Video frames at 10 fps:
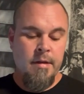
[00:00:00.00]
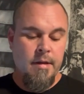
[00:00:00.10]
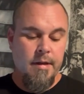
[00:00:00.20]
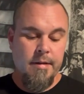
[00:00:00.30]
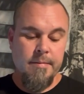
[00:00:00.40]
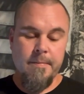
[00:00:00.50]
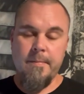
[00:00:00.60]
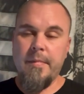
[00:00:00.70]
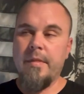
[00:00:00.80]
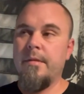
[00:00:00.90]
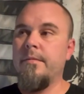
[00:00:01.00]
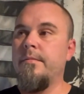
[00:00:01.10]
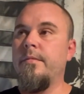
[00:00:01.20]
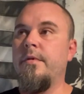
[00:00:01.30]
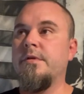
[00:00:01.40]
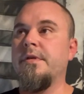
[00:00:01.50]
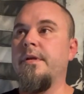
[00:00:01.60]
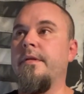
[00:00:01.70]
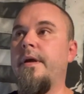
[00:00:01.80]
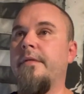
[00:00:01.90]
There
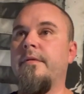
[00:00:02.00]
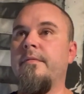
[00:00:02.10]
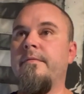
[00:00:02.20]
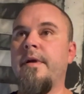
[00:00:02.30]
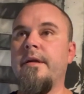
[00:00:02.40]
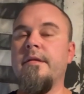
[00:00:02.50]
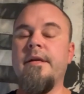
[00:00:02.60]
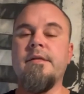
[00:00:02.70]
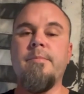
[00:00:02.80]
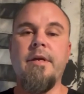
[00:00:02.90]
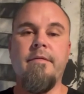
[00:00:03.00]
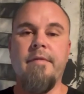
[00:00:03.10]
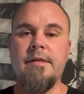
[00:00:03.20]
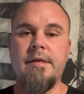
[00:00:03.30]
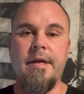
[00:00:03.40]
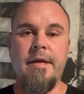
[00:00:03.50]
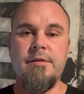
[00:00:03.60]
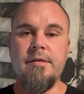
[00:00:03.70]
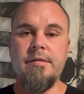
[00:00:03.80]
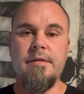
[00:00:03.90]
should, at the very least, be
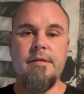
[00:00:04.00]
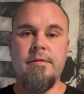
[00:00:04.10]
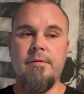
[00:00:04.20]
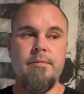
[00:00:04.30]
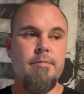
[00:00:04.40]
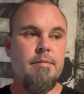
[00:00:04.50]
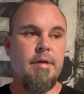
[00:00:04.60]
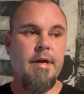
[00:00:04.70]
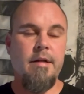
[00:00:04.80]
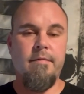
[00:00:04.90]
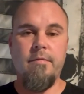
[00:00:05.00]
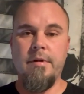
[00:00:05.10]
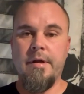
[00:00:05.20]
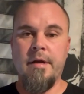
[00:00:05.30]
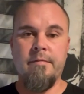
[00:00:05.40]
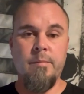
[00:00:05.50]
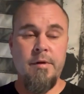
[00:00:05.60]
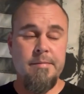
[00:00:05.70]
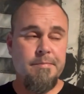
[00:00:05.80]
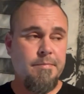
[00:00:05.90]
investigations into the California
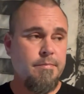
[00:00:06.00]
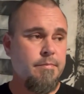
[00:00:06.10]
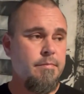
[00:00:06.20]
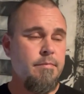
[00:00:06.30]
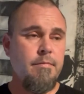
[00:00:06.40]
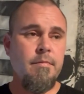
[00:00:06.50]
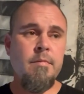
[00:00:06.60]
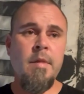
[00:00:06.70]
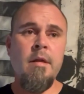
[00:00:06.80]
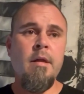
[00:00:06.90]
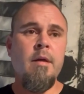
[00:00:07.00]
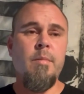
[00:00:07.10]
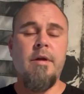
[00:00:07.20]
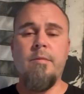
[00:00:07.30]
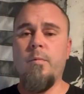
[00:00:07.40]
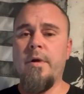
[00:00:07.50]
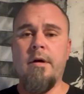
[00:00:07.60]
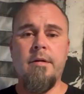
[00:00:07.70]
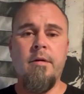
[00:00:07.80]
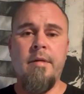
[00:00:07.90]
government. But we
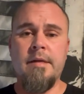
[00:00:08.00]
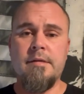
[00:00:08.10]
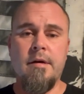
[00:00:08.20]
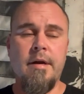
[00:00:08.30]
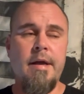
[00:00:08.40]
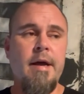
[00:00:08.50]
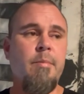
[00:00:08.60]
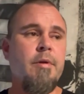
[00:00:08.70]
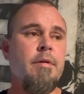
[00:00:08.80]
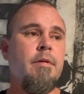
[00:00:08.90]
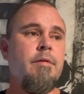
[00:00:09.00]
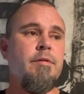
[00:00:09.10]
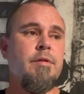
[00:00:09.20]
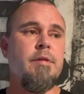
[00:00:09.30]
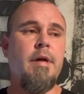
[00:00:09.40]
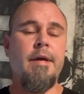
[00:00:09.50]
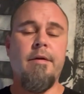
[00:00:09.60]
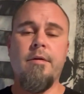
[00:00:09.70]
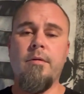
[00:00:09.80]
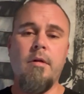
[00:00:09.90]
all know that's not going to happen. Just like
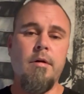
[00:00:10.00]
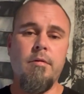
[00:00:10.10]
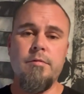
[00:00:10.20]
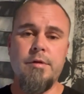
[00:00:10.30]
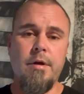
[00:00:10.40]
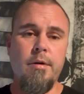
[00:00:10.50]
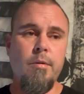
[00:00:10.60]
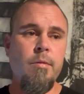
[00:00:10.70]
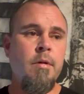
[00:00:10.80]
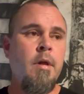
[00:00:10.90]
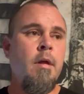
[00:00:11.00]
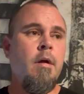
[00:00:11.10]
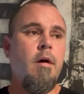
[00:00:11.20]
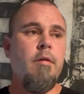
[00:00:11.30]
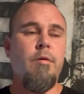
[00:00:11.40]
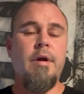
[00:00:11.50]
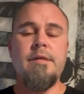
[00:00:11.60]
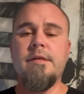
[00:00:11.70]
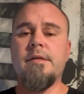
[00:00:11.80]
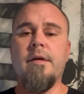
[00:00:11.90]
good old Uncle Joe, all the
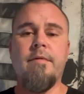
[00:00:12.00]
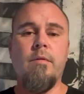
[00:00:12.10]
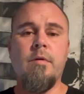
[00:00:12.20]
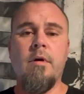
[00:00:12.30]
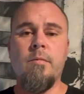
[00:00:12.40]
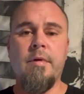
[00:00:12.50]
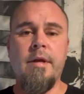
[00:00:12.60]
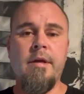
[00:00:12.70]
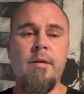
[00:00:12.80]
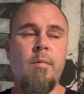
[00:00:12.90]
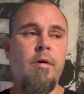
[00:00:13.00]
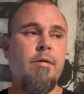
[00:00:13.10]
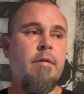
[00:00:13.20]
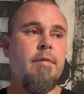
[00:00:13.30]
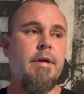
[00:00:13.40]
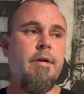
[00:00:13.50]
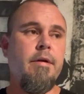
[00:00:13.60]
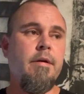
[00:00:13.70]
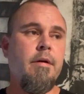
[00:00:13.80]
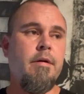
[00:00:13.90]
crazy stuff going on with him, all you ever
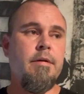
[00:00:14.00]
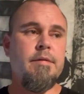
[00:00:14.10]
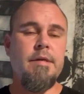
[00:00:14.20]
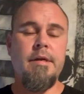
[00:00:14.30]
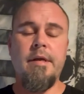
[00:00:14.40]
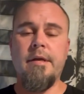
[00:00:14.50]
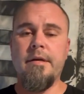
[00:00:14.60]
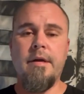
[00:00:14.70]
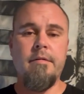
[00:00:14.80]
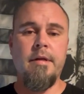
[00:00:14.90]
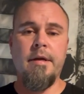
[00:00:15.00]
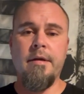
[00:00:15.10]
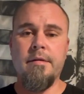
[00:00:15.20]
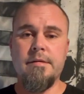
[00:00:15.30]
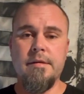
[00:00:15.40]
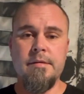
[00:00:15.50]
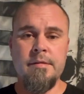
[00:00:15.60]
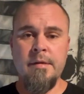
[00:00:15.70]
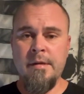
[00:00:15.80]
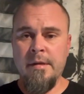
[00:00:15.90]
hear on CNN and everything else is
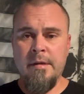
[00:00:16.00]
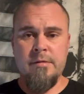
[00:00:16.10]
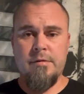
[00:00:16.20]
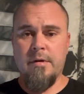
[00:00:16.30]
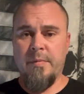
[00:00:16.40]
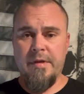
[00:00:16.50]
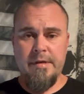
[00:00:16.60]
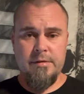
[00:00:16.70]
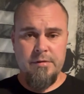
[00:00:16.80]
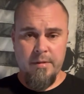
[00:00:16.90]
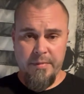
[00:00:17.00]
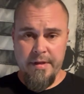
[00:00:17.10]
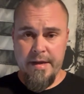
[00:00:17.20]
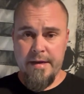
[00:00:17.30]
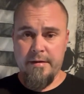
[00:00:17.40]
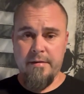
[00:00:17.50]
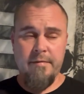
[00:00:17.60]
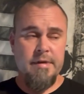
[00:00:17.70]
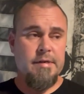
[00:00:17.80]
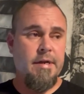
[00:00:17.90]
Trump this, Trump that,
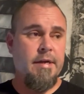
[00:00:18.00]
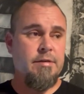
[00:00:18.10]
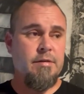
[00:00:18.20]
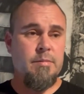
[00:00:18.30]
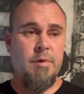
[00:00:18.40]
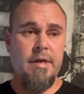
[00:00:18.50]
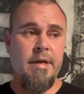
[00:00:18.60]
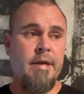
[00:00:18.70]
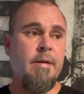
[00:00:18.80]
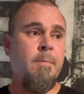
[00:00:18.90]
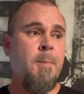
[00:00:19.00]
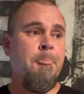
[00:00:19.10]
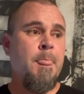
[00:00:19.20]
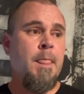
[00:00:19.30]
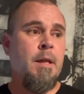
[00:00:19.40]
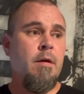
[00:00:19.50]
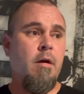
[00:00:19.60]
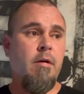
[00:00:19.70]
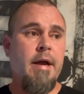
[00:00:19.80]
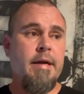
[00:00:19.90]
investigations. But yet
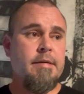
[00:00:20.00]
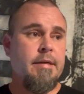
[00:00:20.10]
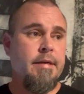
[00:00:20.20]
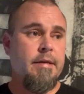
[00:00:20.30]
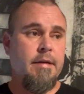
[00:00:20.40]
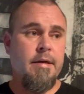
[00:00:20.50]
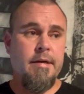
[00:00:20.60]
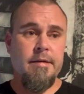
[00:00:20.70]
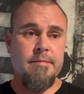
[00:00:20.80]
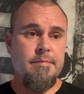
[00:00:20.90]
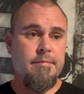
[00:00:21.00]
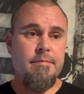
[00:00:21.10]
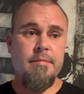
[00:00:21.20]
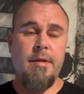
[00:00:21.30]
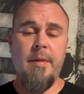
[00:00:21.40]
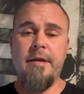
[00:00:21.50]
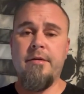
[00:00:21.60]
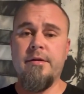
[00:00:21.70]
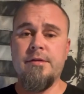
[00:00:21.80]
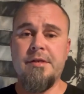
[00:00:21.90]
our acting
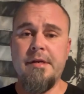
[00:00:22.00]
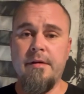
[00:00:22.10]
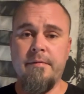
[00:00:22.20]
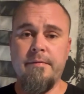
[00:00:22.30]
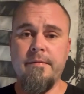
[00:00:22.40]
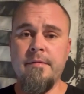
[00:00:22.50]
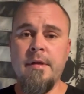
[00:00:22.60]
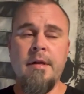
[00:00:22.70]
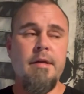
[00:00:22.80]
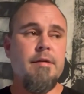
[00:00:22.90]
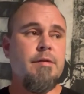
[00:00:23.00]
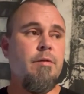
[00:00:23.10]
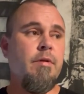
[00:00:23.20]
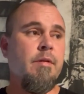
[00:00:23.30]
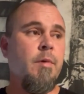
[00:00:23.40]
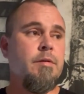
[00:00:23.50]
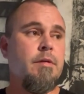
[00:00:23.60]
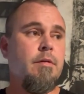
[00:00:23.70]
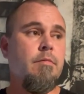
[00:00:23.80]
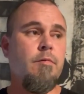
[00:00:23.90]
commander-in-chief is doing the most
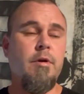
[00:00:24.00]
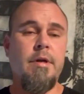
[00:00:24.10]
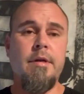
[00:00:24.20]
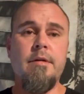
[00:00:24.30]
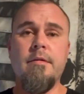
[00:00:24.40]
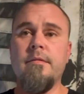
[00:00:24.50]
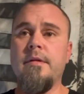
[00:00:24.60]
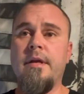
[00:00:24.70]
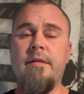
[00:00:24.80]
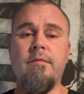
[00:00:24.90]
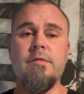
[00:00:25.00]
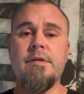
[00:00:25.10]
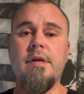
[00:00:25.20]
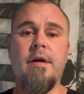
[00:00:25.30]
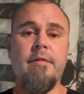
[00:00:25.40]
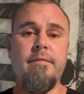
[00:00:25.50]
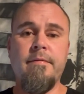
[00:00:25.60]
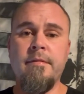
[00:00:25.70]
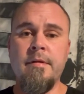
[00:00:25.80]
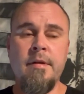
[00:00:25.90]
crooked, evil stuff,
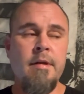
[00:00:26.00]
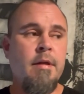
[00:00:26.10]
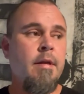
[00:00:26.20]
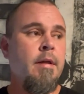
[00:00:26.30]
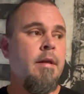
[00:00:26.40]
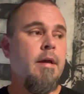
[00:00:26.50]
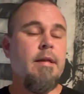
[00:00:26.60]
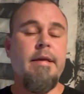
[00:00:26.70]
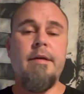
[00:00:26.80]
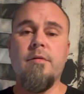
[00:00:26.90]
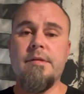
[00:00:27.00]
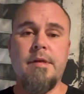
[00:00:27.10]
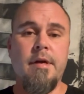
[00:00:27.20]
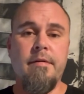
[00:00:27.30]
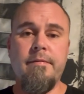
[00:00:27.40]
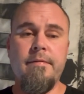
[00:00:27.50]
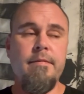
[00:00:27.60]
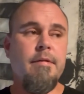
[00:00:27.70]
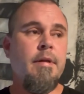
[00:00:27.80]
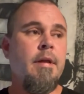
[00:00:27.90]
illegal stuff
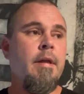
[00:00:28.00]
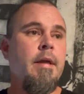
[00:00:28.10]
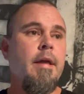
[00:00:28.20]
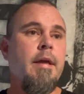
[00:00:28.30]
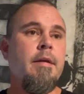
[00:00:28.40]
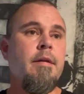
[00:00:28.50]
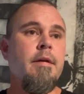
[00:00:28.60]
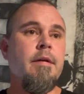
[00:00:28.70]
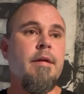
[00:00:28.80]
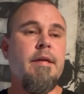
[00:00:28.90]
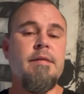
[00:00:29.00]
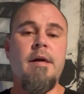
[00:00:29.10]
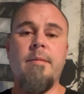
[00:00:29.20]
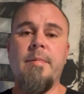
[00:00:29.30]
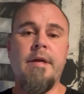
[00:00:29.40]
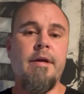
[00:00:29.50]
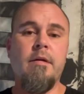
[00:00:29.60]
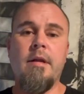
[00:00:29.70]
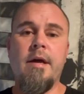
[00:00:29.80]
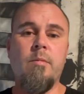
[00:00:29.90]
and he's not being
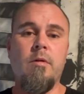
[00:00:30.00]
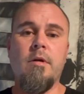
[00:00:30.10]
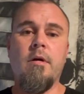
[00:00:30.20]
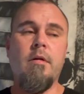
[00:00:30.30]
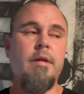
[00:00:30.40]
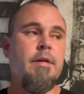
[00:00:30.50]
held liable at all.